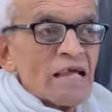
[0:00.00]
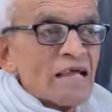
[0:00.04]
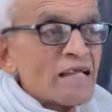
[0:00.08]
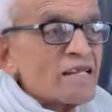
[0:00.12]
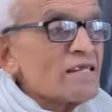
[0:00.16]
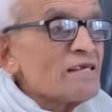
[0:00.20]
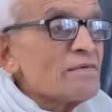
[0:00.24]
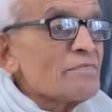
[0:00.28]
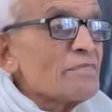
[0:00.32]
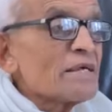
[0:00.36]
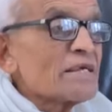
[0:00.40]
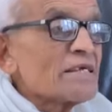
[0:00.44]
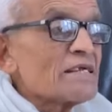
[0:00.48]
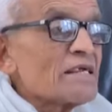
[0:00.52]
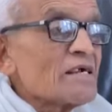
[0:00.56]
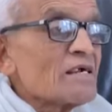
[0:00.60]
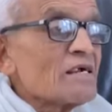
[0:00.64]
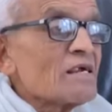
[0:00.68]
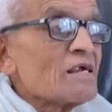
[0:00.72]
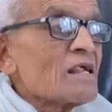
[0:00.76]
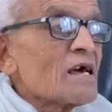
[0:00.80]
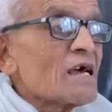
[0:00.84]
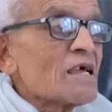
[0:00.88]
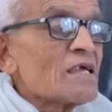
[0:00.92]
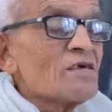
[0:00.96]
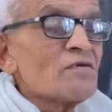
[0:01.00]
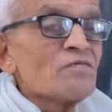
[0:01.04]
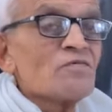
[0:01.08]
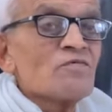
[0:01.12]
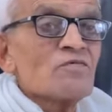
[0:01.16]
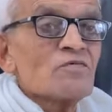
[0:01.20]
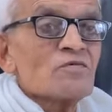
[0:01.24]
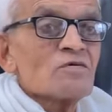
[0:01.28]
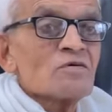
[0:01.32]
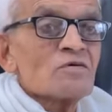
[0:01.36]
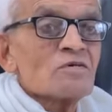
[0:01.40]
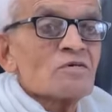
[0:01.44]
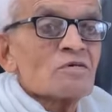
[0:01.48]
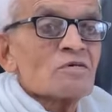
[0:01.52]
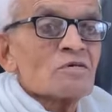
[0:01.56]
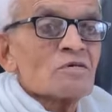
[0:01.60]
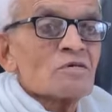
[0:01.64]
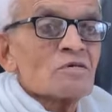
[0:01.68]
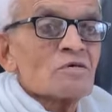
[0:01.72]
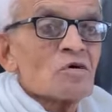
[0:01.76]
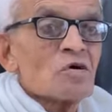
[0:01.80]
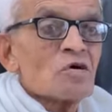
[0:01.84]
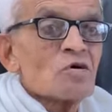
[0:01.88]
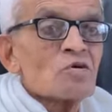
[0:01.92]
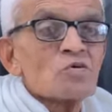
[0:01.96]
animated life
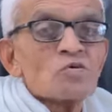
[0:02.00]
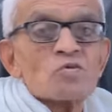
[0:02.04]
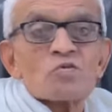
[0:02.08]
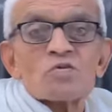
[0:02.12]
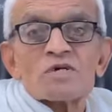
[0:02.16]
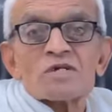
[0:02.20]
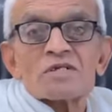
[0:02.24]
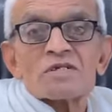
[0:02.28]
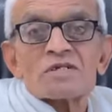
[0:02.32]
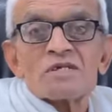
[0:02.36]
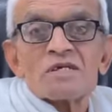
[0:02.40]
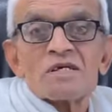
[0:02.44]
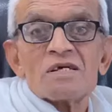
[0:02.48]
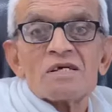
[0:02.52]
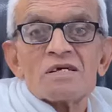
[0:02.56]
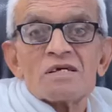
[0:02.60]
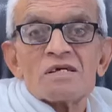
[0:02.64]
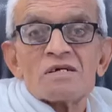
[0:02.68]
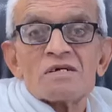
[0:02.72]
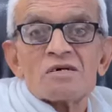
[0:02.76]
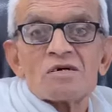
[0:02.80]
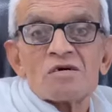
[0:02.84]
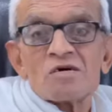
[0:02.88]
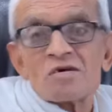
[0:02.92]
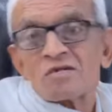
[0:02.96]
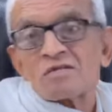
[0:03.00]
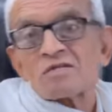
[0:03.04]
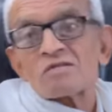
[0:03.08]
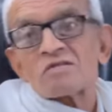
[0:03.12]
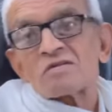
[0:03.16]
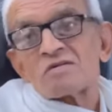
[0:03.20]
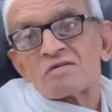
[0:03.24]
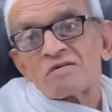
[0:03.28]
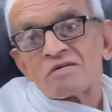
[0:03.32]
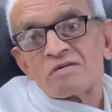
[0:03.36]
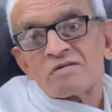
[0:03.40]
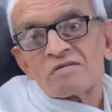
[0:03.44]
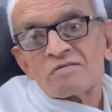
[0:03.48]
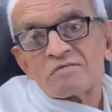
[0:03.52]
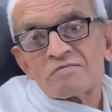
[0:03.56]
all over the earth.